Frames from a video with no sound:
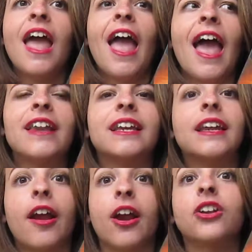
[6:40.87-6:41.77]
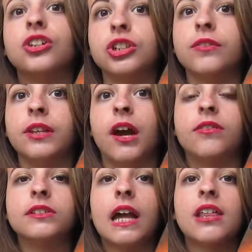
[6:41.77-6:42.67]
and character-driven
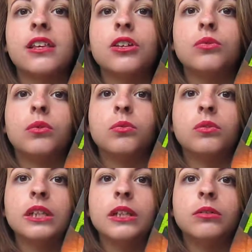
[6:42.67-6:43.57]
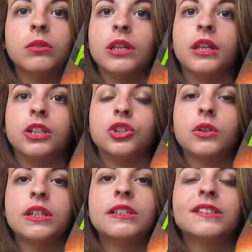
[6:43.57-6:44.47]
novels, I think you will really, really
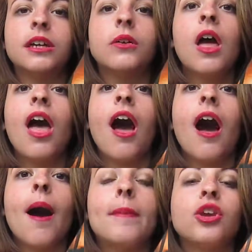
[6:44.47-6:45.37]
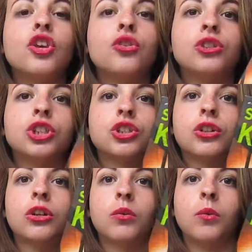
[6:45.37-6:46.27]
enjoy this. Though, um, huge
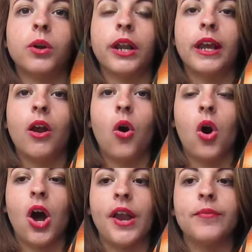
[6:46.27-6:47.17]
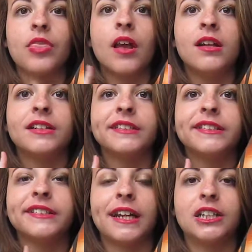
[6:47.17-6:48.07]
trigger warning on
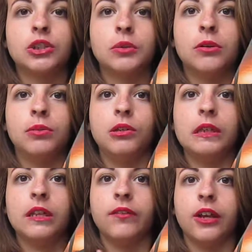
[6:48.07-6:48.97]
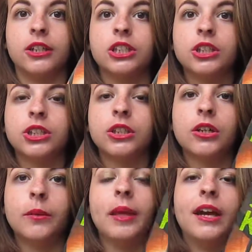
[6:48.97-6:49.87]
sexual abuse of young children,
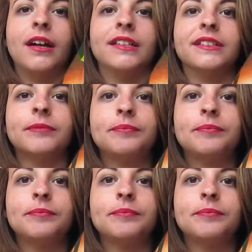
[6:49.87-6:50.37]
though, because